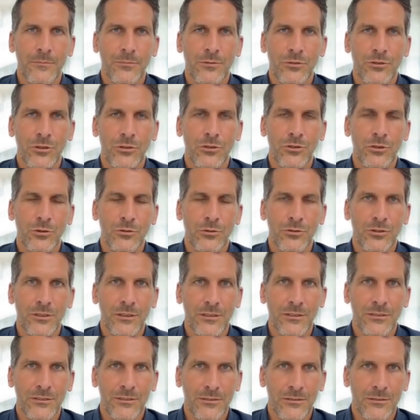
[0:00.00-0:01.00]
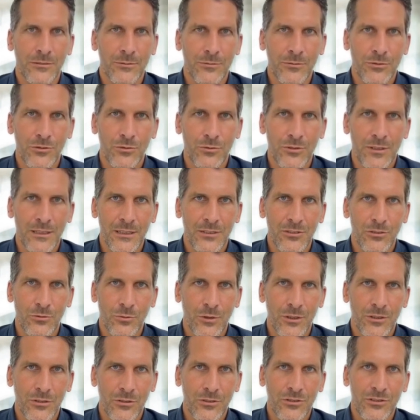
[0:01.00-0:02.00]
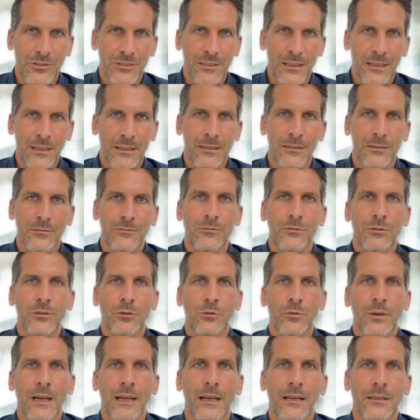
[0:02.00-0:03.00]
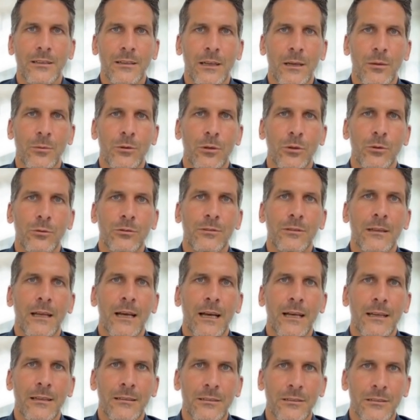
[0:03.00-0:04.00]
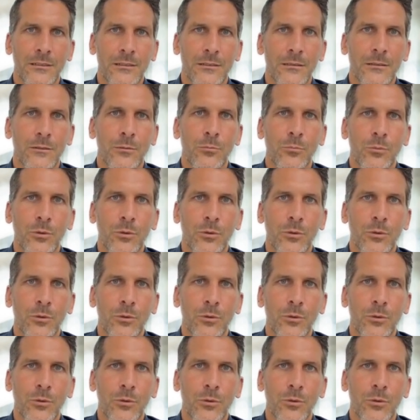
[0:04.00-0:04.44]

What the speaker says: To do this, you need to understand a few anatomical facts.